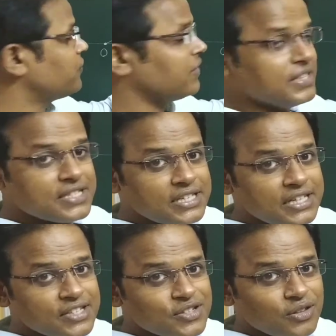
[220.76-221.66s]
of
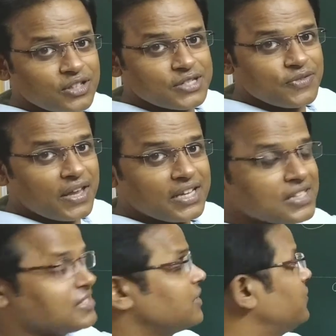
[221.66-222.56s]
incidence on this
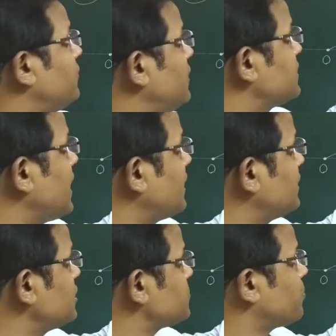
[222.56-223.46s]
spherical surface,
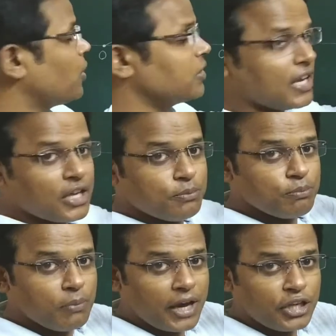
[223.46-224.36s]
at this point I
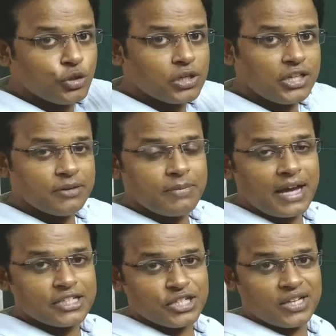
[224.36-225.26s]
can minutely
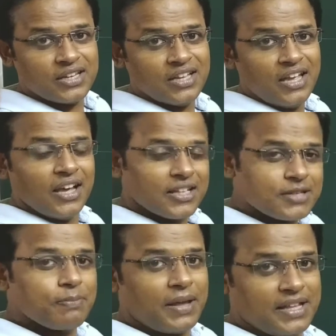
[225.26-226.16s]
imagine
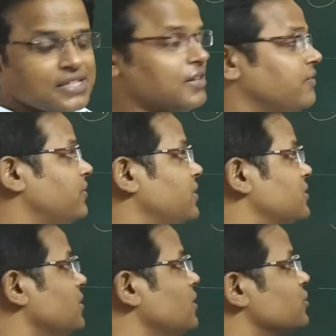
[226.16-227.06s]
it's a plane
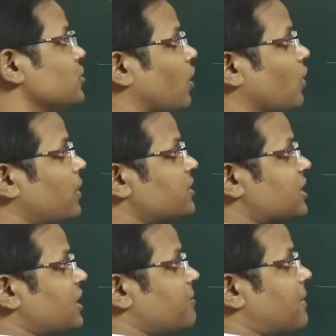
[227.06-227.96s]
surface. So always
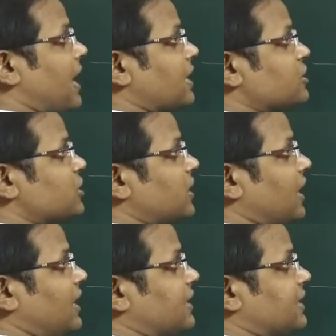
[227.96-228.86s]

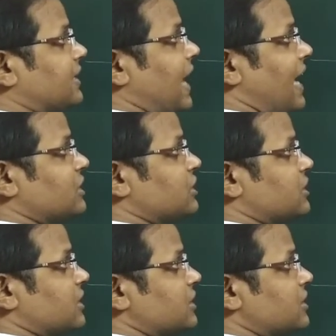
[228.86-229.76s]
imagine a
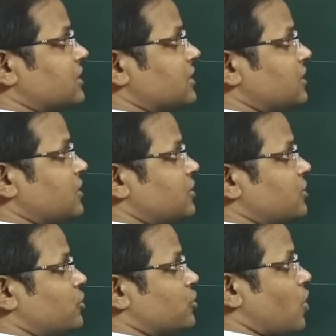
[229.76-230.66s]
tangent
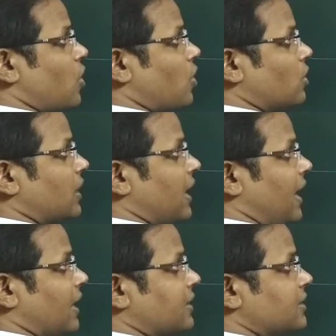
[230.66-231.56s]
drawn
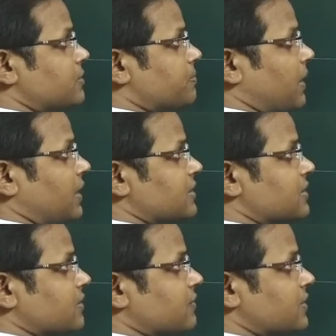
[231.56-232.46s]
at this plane
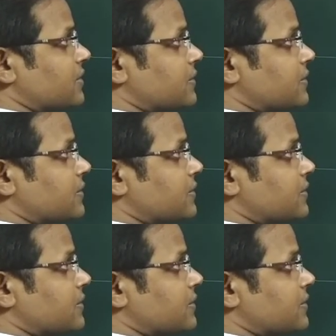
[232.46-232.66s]
surface.